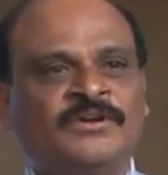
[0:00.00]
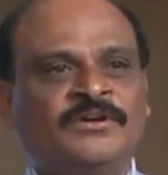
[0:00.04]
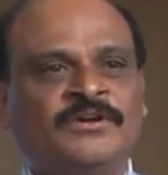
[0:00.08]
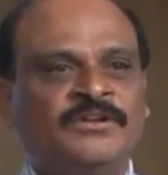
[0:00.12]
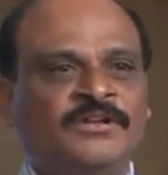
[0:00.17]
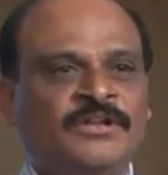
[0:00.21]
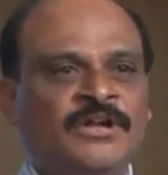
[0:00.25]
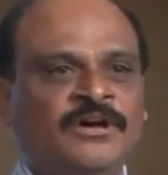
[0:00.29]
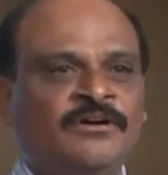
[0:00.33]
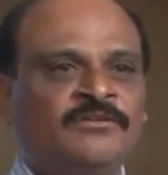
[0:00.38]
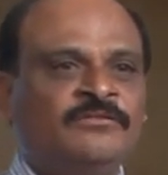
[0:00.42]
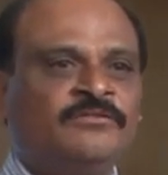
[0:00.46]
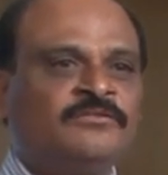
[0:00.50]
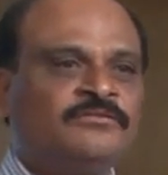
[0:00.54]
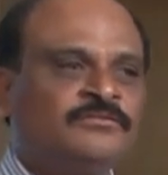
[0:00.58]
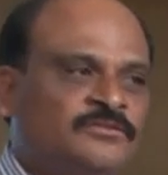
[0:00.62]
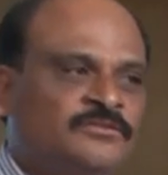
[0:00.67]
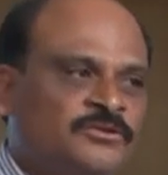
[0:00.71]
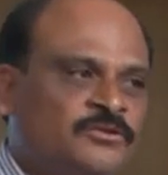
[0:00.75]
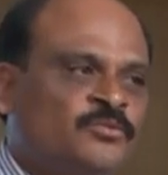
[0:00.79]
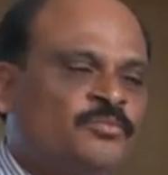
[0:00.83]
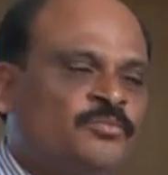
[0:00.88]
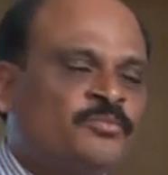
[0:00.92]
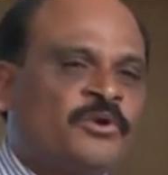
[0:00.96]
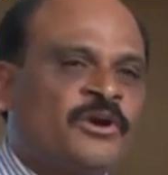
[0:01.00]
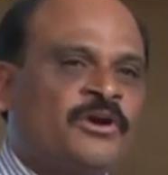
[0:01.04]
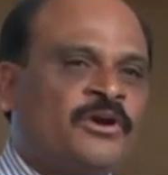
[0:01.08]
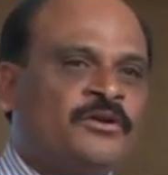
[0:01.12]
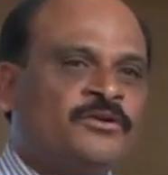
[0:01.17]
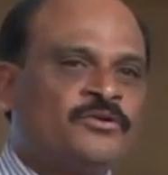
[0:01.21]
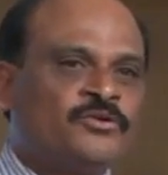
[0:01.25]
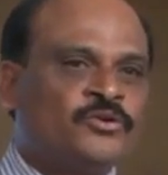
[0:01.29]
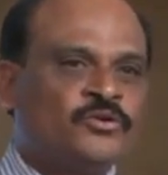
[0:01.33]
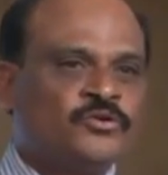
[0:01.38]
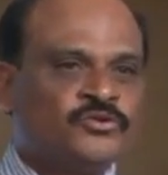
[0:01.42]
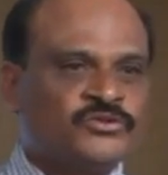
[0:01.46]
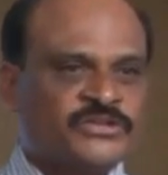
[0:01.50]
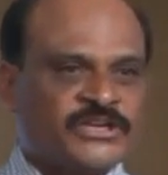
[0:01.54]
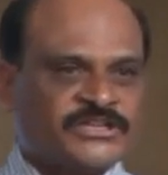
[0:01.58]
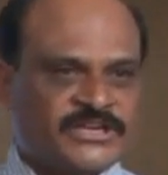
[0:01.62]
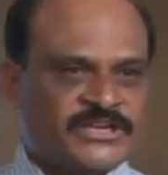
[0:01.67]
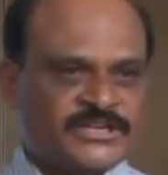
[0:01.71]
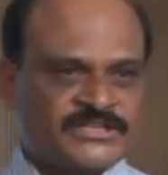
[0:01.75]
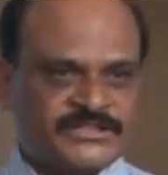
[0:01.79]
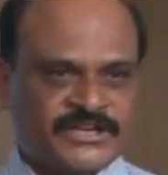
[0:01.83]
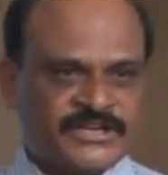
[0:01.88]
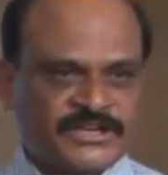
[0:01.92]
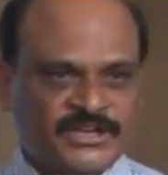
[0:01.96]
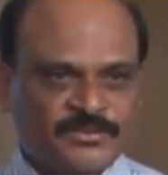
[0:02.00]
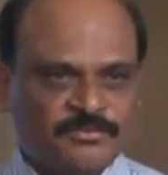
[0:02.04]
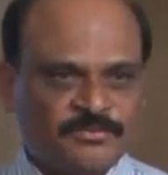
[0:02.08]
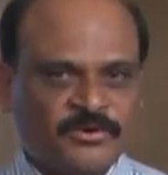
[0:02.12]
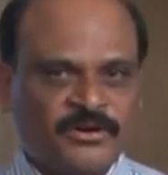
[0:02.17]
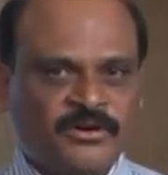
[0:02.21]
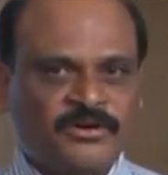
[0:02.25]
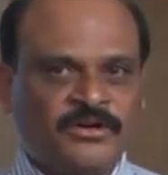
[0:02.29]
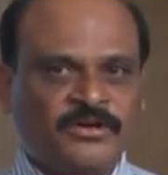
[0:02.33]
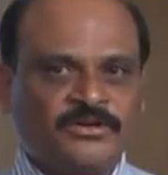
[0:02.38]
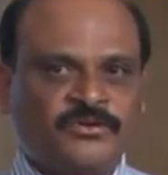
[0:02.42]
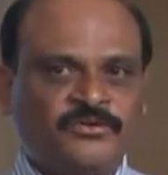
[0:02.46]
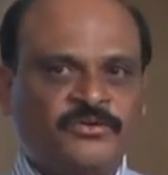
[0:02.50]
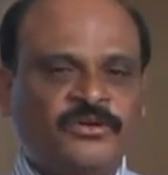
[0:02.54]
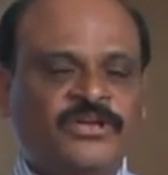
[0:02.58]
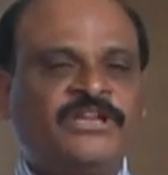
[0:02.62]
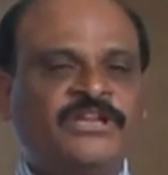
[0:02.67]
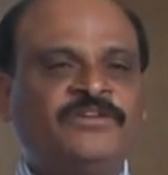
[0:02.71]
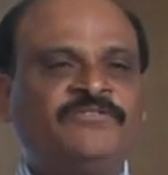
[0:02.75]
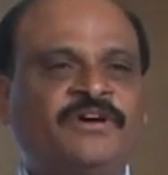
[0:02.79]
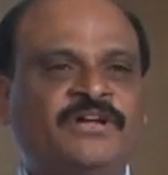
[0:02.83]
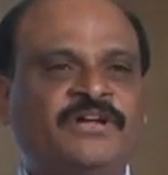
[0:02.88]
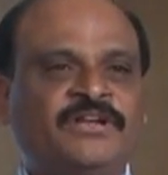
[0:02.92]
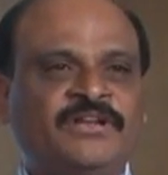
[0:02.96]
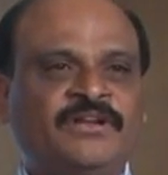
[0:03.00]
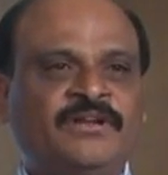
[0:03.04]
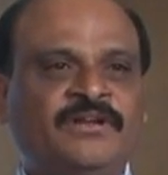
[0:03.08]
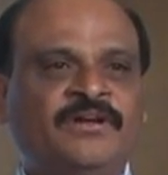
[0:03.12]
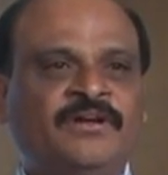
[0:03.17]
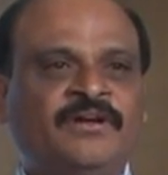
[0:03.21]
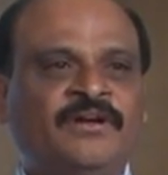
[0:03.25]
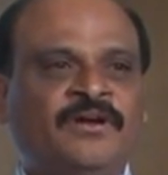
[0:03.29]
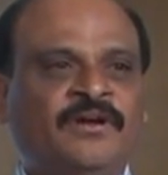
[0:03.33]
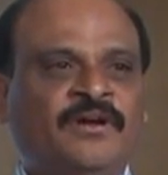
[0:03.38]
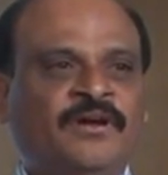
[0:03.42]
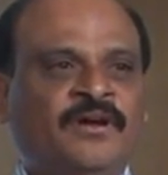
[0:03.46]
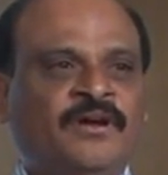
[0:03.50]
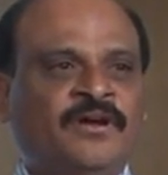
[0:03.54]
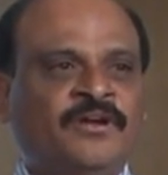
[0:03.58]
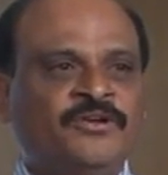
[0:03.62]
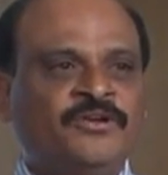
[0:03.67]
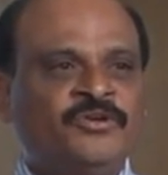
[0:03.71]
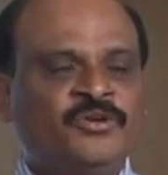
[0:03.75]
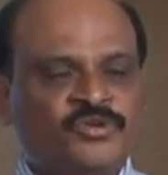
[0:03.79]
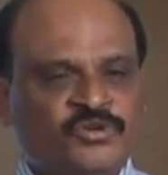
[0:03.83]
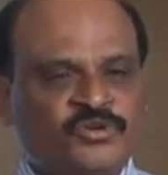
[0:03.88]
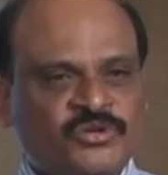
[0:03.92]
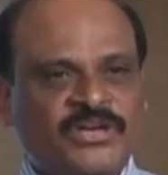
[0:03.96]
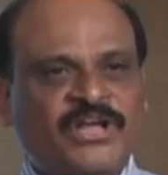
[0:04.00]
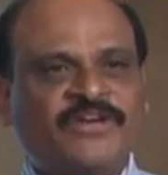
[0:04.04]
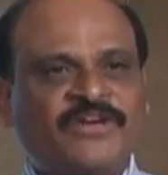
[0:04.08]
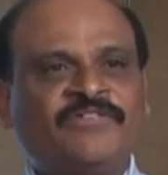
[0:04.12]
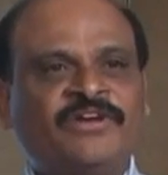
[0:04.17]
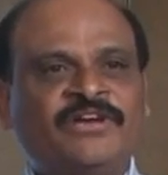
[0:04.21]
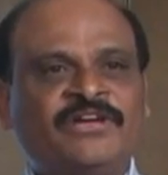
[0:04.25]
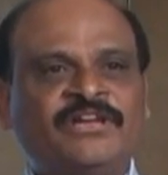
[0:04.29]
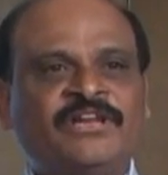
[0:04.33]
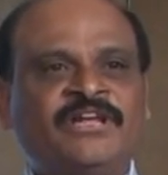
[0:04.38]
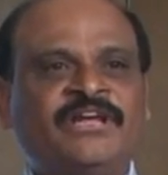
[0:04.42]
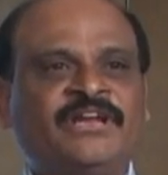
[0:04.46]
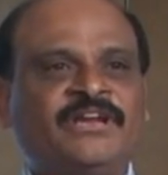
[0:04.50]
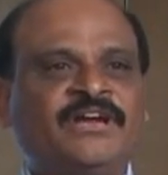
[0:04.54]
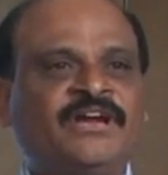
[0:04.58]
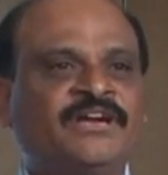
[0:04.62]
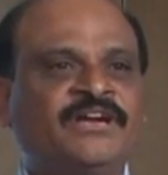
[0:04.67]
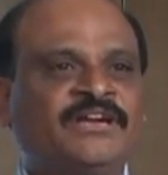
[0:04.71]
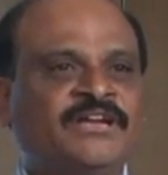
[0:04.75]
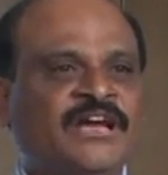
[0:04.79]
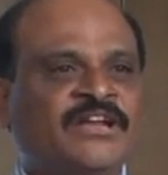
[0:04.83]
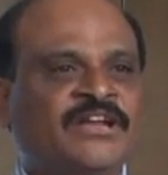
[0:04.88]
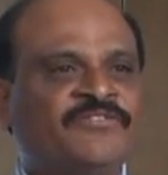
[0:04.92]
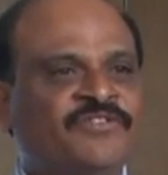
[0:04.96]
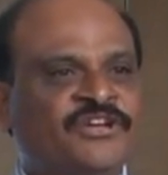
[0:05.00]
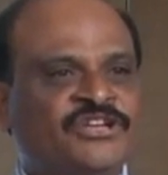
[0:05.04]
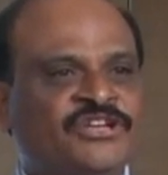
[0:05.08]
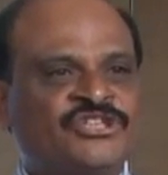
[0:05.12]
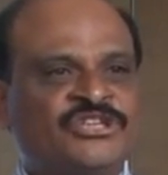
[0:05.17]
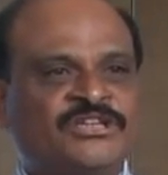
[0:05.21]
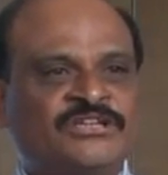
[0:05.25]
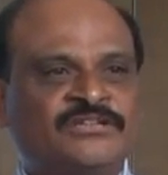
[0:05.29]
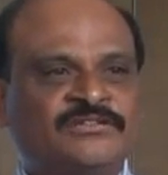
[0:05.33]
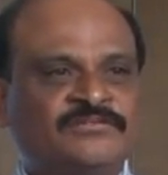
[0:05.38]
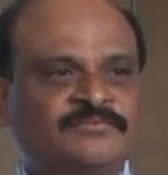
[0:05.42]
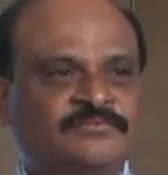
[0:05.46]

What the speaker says: Now to suggest any product to anyone, you should have a clear-cut conviction.